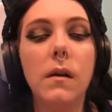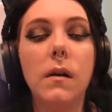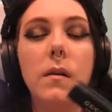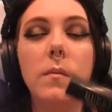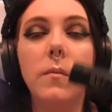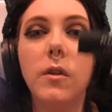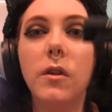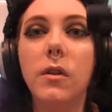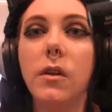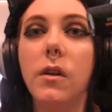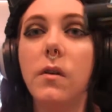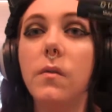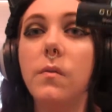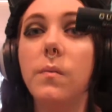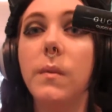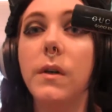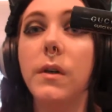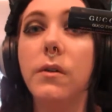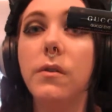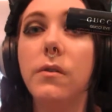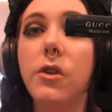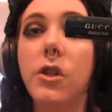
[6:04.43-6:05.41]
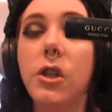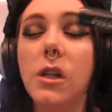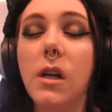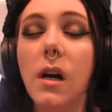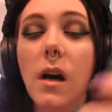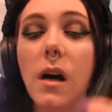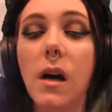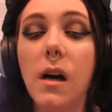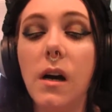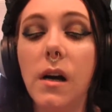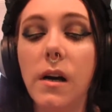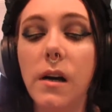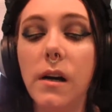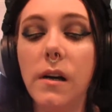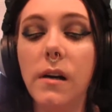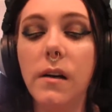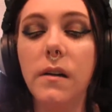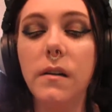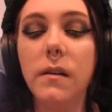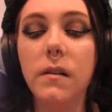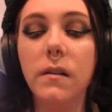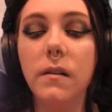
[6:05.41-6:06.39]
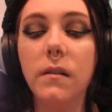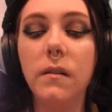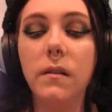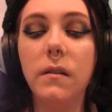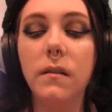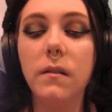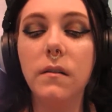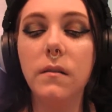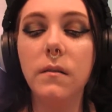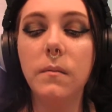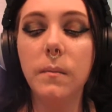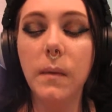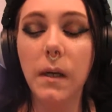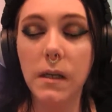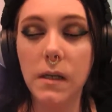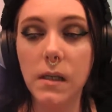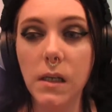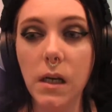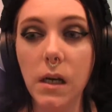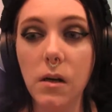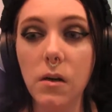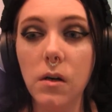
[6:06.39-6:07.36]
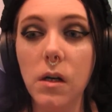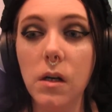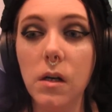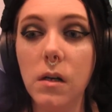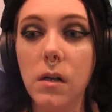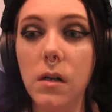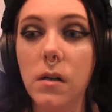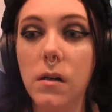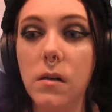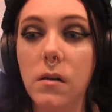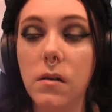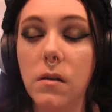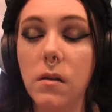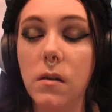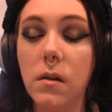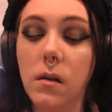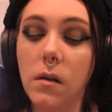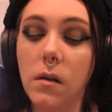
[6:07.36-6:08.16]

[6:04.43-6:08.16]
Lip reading: I'm gonna go with my Gucci Eye mascara